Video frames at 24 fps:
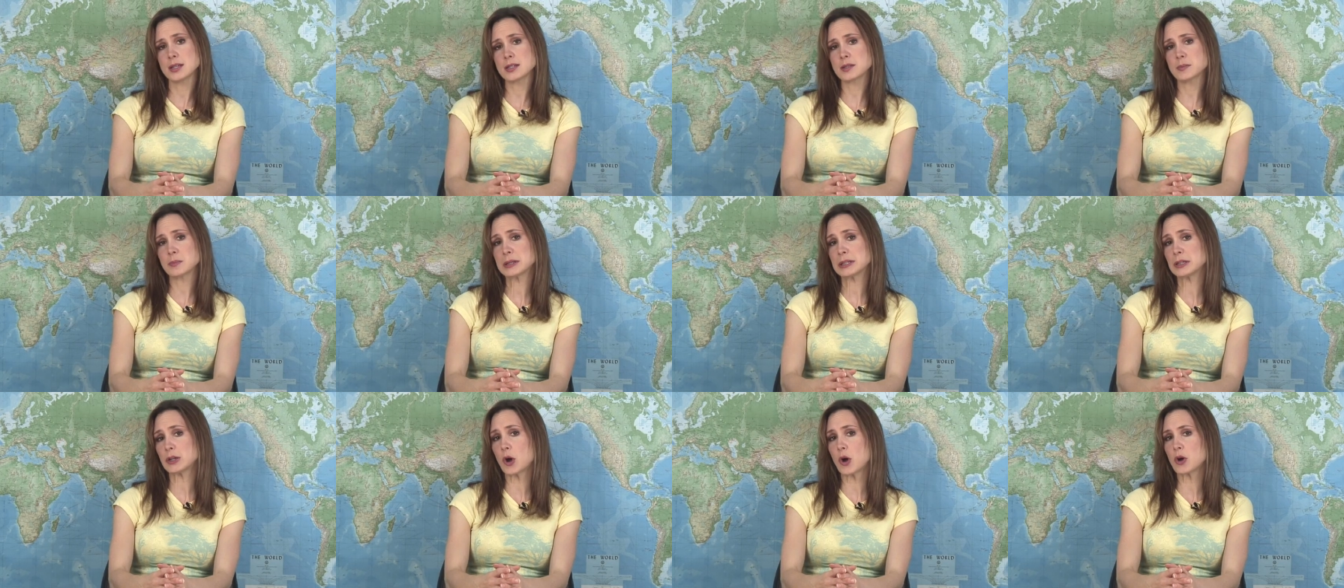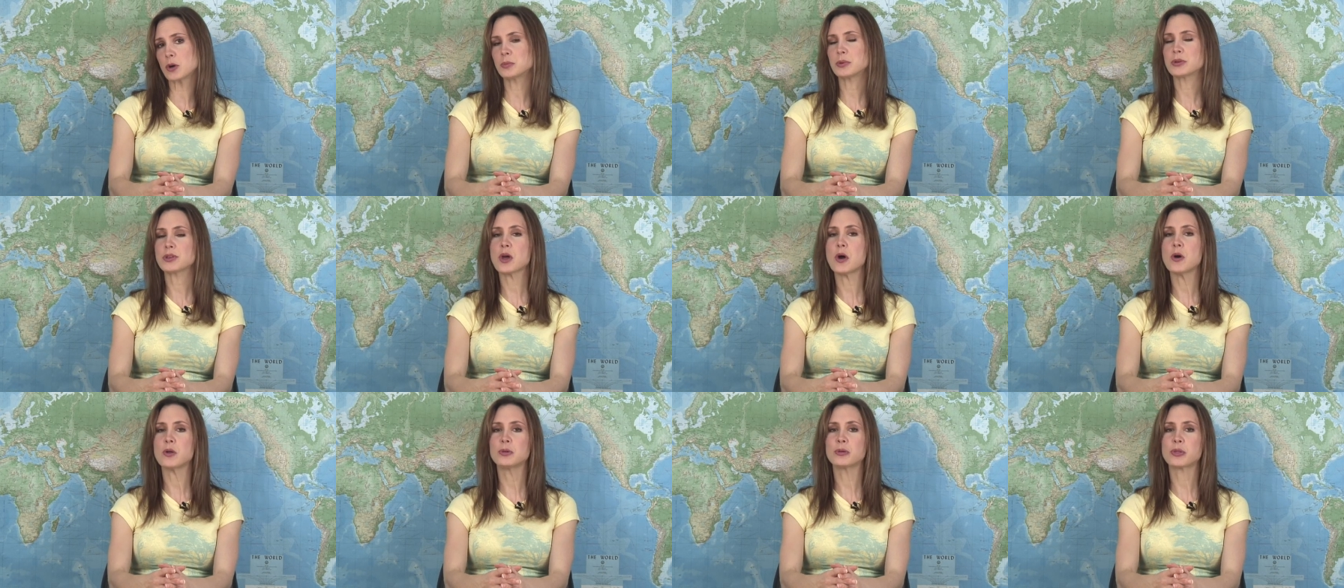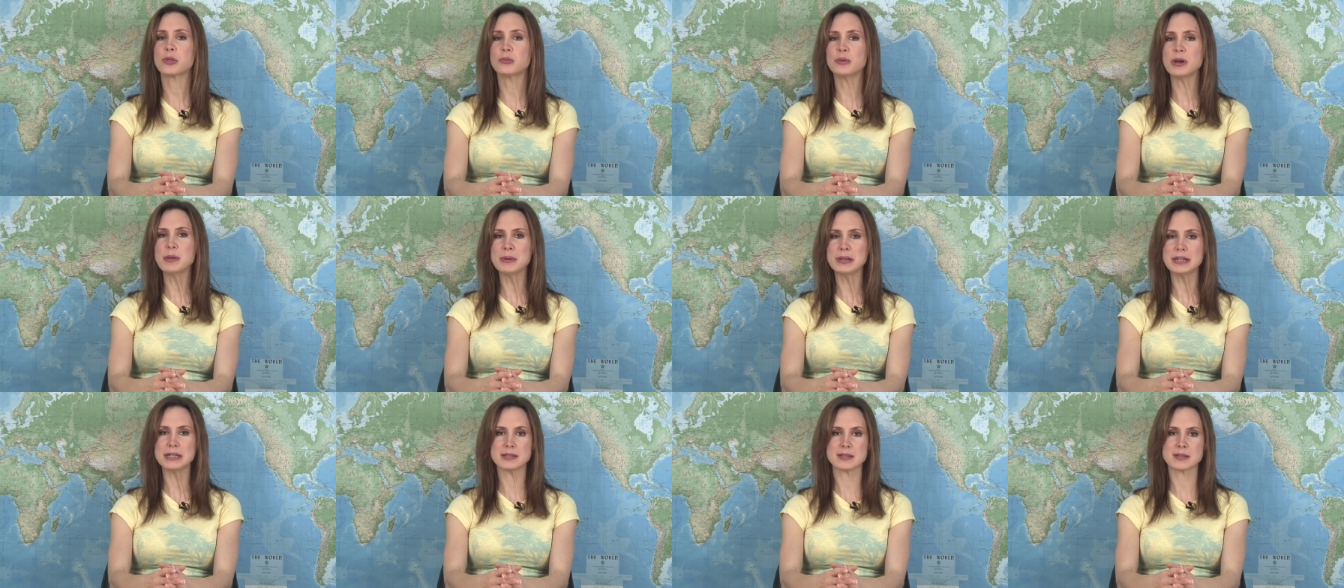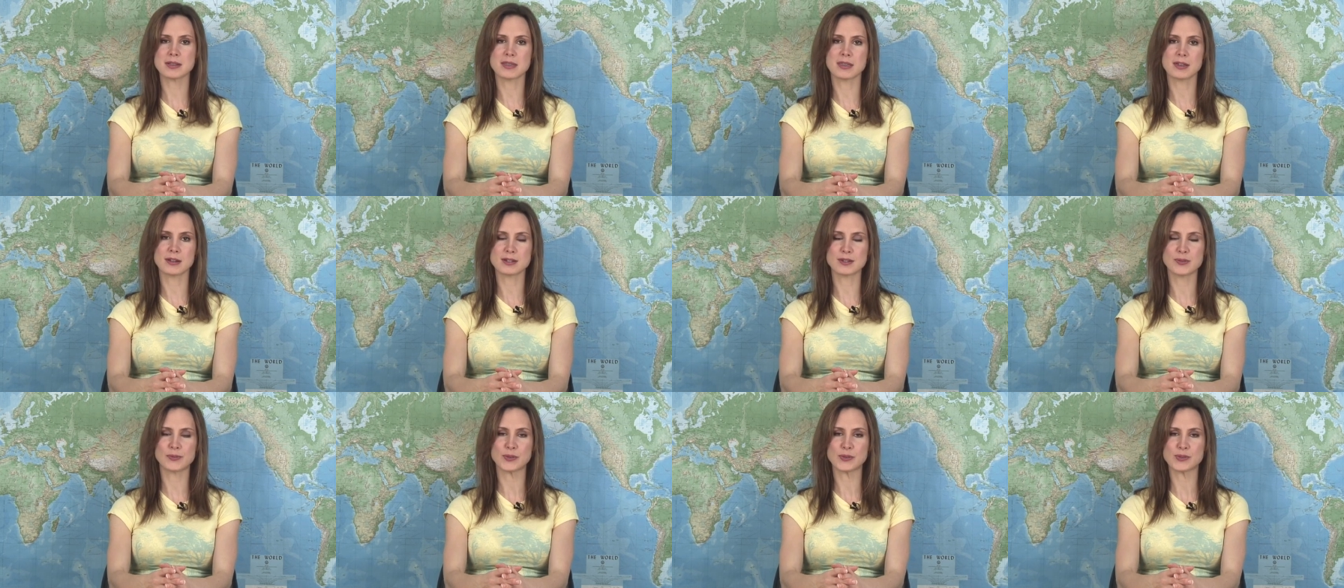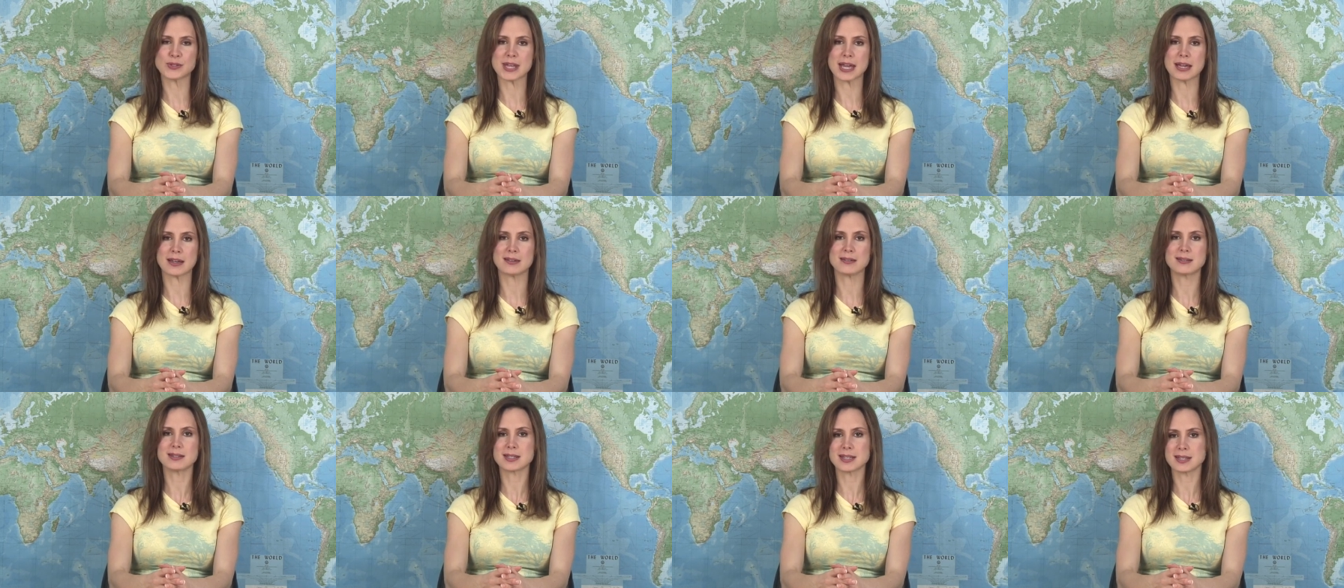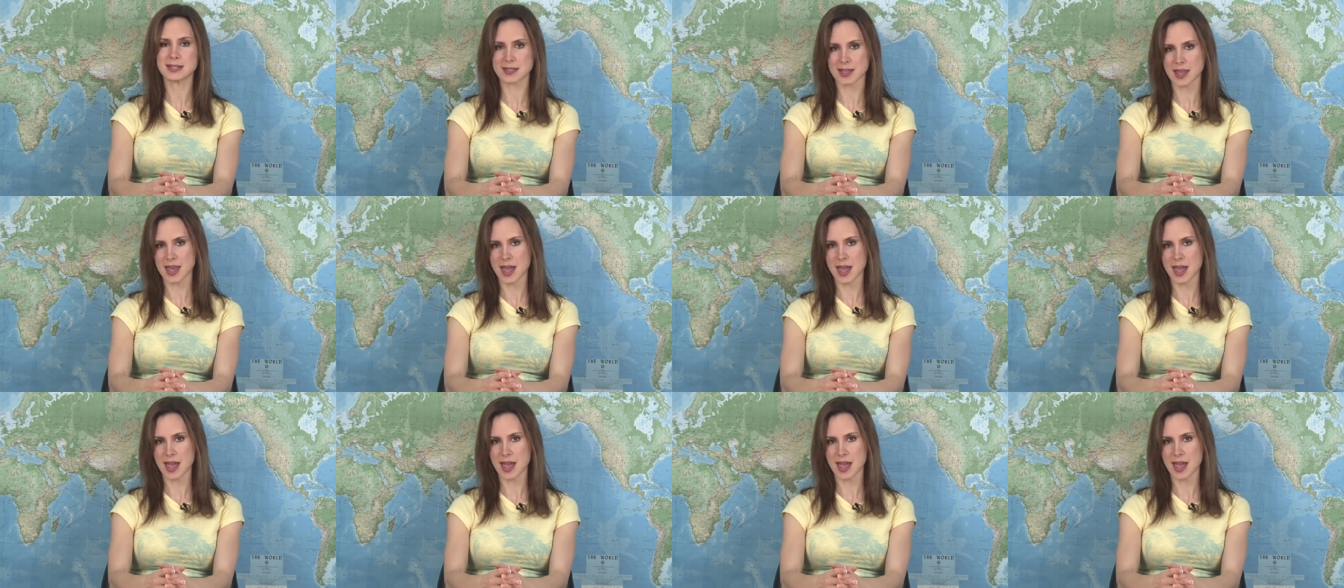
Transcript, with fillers: It is a bit long, but the whole three minutes and thirty-four seconds is